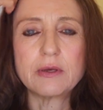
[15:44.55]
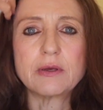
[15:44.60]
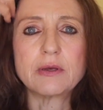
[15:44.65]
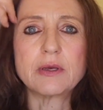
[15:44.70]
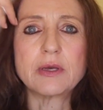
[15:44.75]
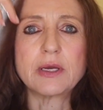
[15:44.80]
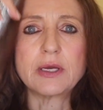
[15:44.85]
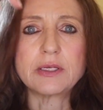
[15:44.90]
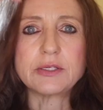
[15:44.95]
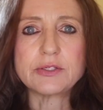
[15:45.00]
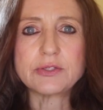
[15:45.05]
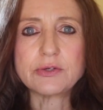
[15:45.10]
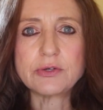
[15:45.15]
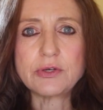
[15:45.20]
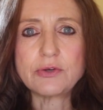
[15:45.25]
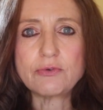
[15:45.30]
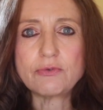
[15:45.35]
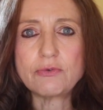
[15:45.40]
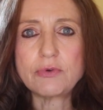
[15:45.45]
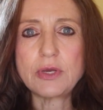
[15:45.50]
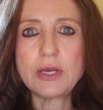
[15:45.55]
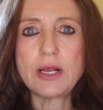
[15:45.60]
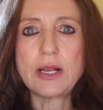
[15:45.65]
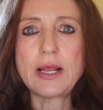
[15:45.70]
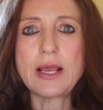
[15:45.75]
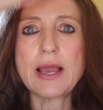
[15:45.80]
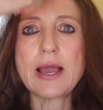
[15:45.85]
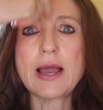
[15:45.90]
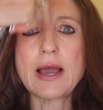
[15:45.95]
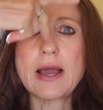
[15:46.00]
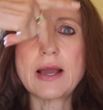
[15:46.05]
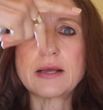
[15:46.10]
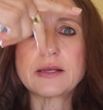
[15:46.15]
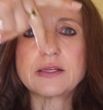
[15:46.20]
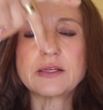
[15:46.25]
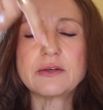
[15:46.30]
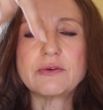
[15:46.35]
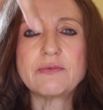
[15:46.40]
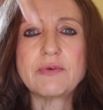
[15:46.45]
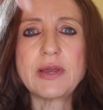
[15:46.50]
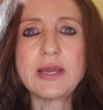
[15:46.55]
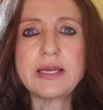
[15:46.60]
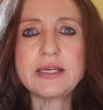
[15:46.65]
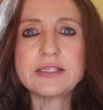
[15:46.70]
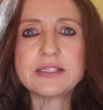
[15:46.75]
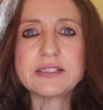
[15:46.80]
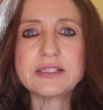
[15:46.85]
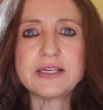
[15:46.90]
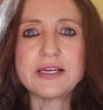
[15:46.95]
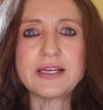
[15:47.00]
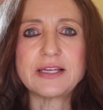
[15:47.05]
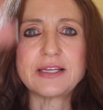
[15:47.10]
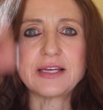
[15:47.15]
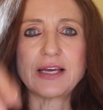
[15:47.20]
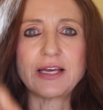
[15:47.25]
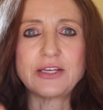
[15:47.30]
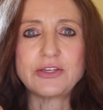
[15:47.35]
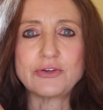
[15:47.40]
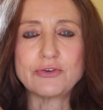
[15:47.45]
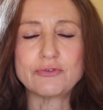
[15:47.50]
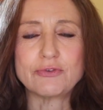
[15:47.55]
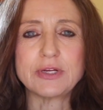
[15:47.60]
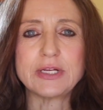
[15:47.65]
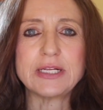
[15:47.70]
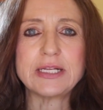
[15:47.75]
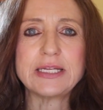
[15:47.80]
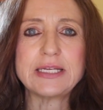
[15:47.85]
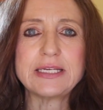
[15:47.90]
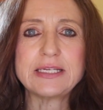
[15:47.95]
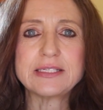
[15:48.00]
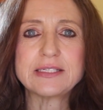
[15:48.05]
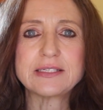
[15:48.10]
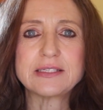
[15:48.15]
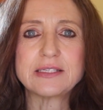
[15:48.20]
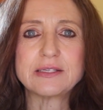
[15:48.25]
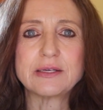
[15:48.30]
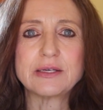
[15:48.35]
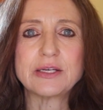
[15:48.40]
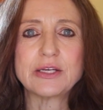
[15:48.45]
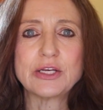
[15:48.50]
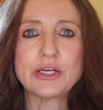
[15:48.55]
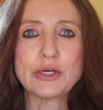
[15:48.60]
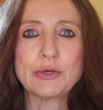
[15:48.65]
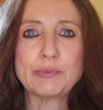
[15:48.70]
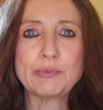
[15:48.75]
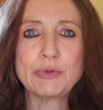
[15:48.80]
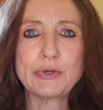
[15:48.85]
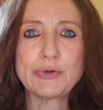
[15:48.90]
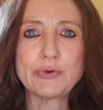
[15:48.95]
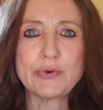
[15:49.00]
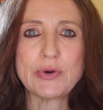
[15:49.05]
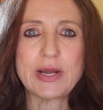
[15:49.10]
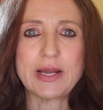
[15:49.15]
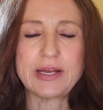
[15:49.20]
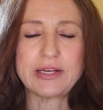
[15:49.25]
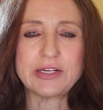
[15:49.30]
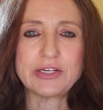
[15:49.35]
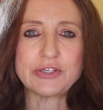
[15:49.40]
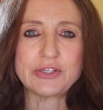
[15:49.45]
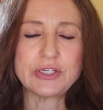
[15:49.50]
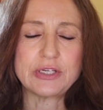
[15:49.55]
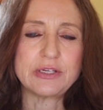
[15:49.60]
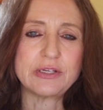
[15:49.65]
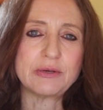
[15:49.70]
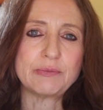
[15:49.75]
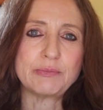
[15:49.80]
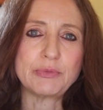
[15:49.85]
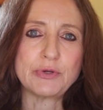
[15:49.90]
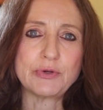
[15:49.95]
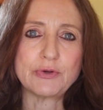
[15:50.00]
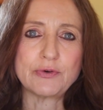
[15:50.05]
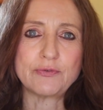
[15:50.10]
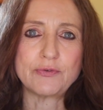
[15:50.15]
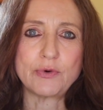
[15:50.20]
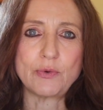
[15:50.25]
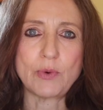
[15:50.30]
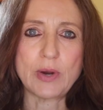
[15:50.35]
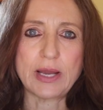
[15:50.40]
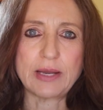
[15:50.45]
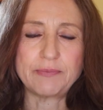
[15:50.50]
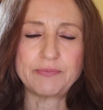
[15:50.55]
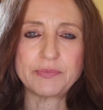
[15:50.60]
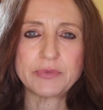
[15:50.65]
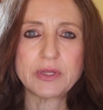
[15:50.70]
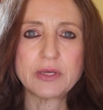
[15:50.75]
Right? So it really activates it and you release the blue energy in a beautiful way.